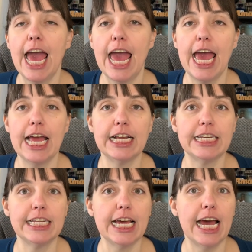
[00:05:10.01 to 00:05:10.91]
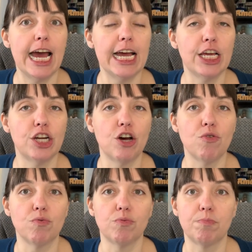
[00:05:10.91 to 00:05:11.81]
and you
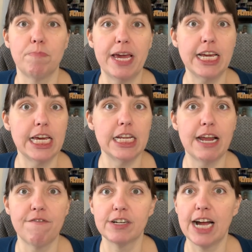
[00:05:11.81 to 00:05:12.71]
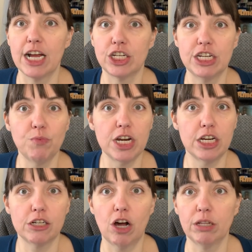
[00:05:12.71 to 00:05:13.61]
know, Pinky never got, she wanted
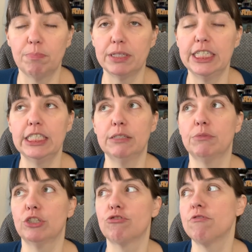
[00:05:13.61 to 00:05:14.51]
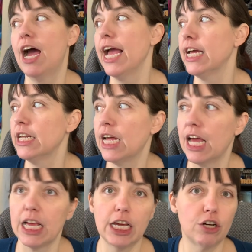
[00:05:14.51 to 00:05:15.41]
to call the police and was crying,
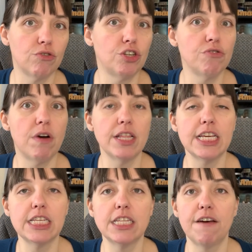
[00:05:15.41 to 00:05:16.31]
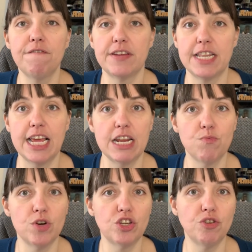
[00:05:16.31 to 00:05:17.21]
you know, do all this stuff, and they
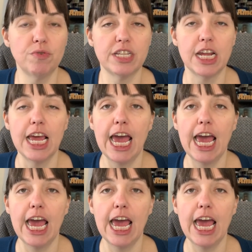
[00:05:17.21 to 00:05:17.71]
didn't want to,